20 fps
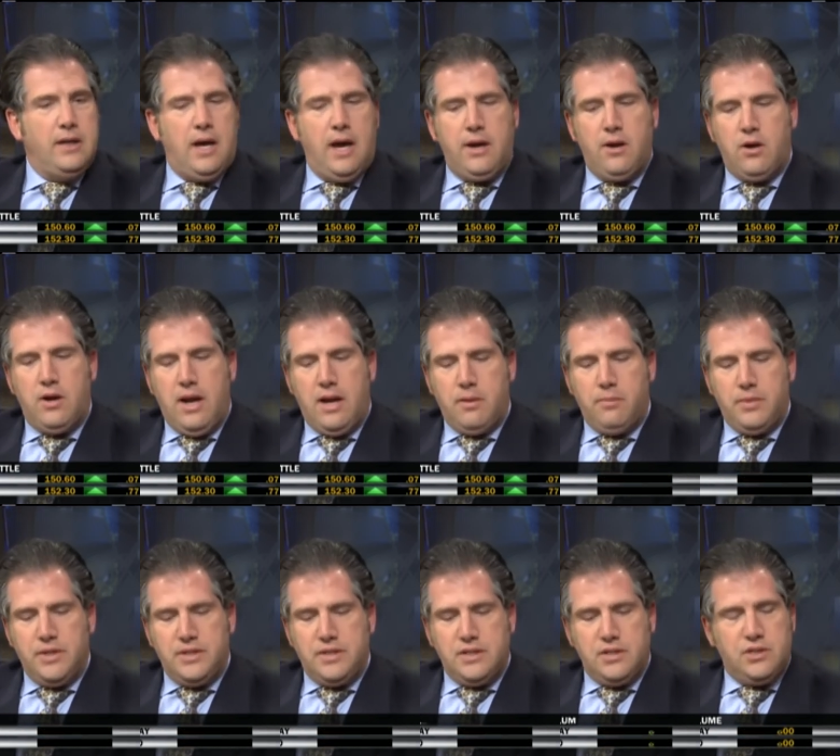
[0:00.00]
I heard on a
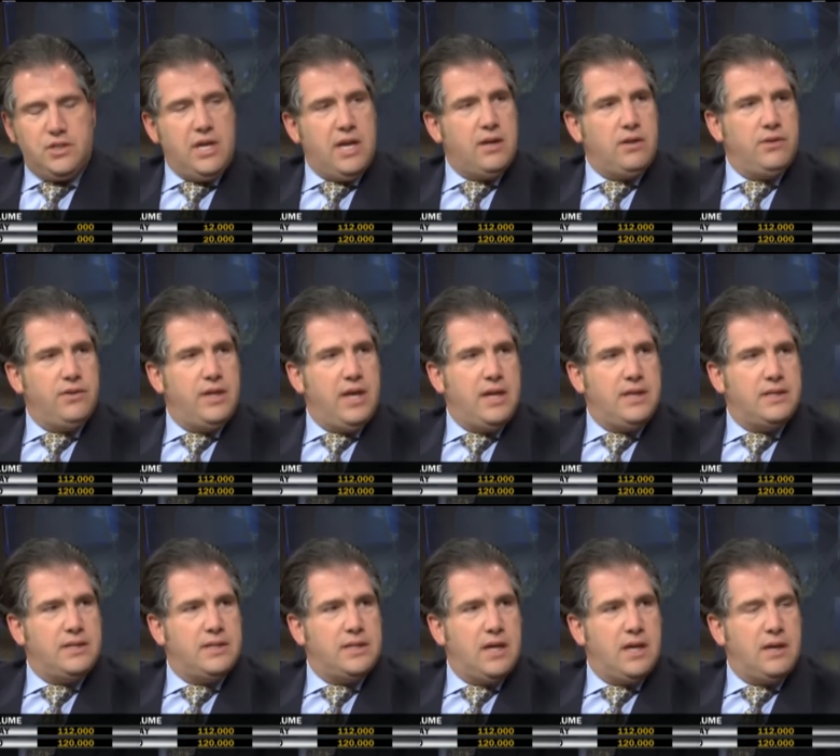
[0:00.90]
business channel
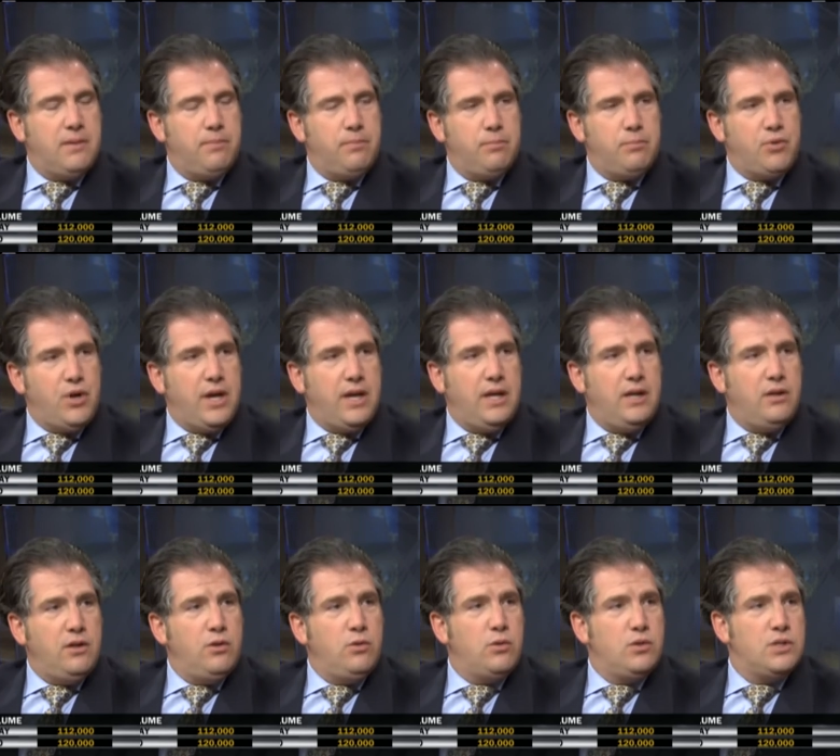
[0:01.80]
that uh,
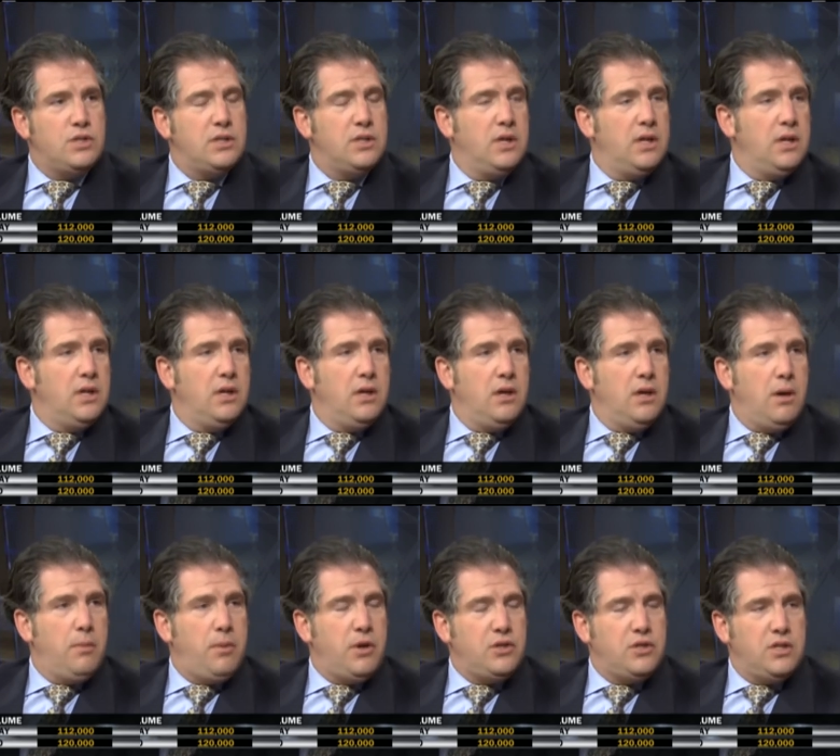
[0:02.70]
breaking news,
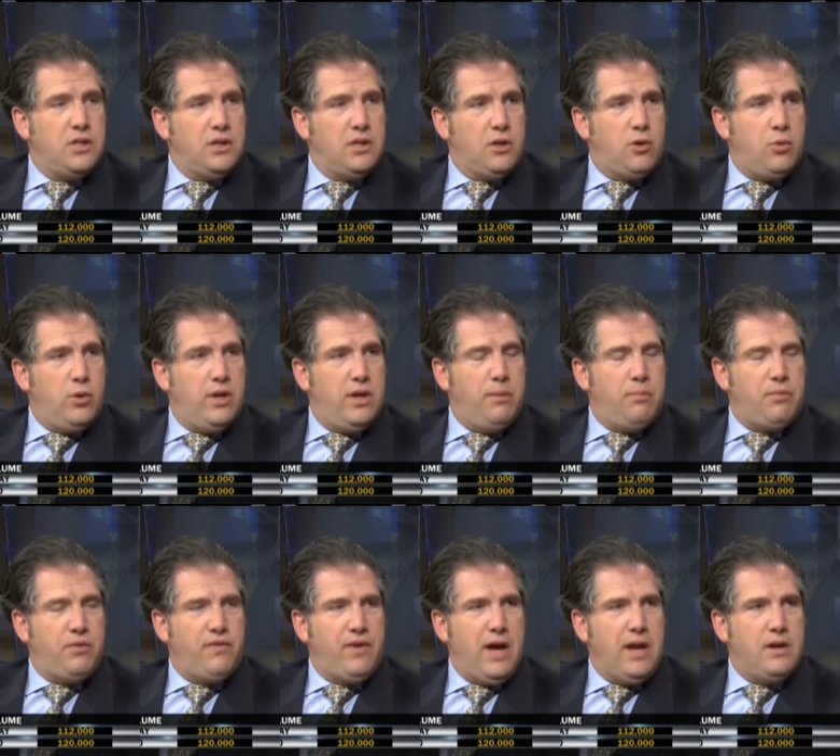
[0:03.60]
a bunch of liquidity
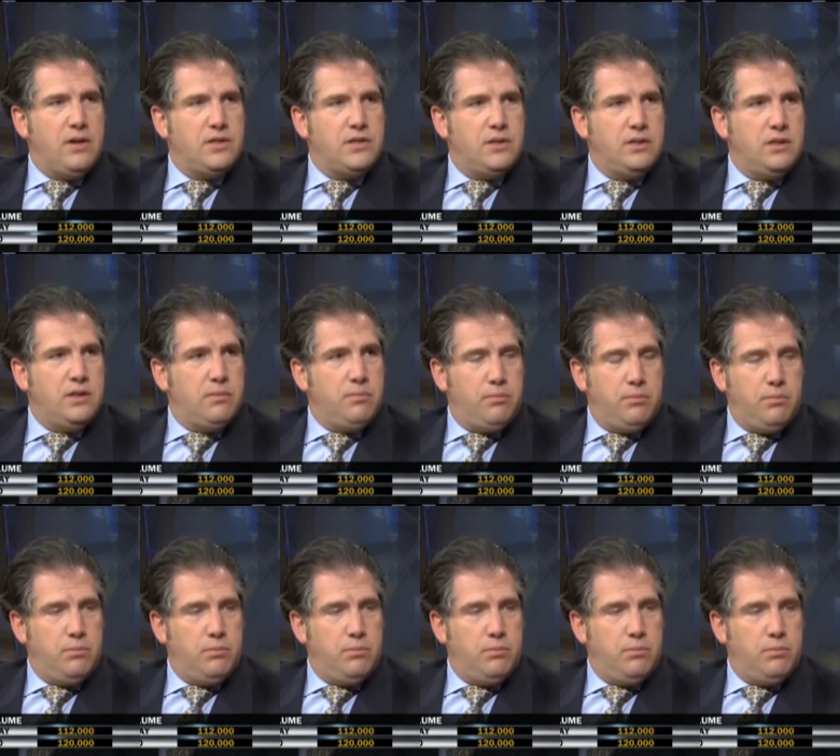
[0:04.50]
providers in the